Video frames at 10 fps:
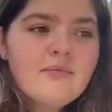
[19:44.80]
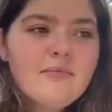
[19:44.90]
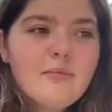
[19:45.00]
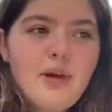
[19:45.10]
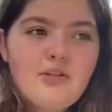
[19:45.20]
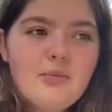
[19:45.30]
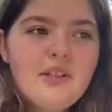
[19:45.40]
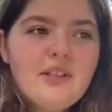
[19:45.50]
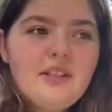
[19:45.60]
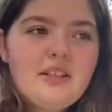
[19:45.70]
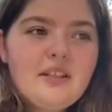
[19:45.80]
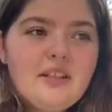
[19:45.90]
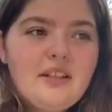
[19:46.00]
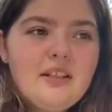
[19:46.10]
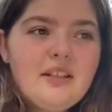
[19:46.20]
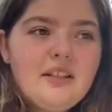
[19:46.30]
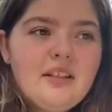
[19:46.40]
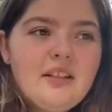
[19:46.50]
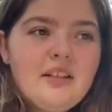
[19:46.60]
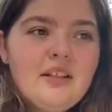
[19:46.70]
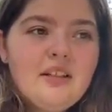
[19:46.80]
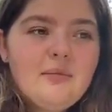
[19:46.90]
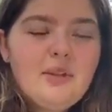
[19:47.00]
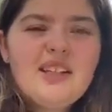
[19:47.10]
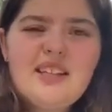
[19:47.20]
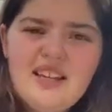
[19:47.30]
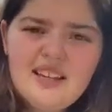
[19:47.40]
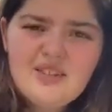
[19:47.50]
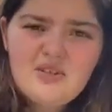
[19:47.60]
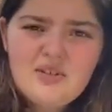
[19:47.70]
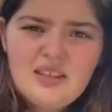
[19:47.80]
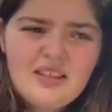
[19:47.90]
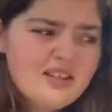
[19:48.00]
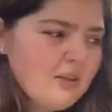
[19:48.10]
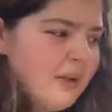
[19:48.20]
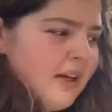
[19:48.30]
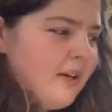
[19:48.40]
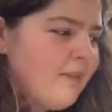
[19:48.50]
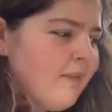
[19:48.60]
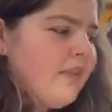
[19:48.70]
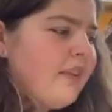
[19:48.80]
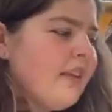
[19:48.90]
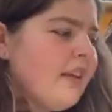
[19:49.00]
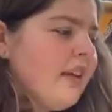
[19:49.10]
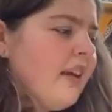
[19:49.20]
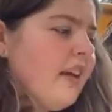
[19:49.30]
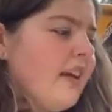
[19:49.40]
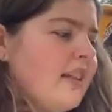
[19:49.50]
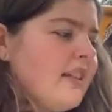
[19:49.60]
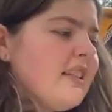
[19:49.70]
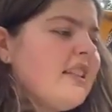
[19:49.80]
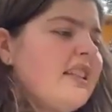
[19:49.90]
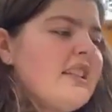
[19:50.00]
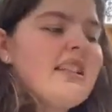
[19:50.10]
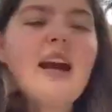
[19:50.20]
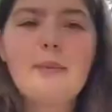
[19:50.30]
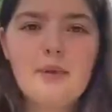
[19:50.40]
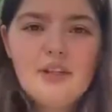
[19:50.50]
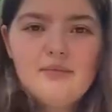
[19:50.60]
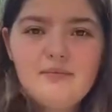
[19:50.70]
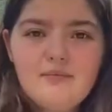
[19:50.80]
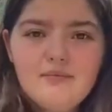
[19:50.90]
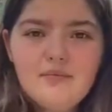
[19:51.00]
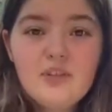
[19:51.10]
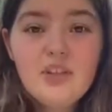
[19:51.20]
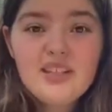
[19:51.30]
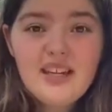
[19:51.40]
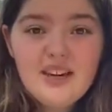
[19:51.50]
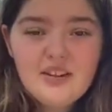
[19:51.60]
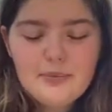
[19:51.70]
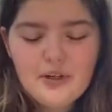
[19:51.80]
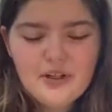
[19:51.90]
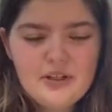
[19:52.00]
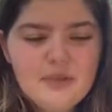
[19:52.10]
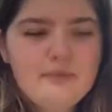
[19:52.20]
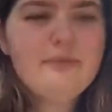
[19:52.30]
measurements, because I can't do anything square. It doesn't happen. So let's see how this works.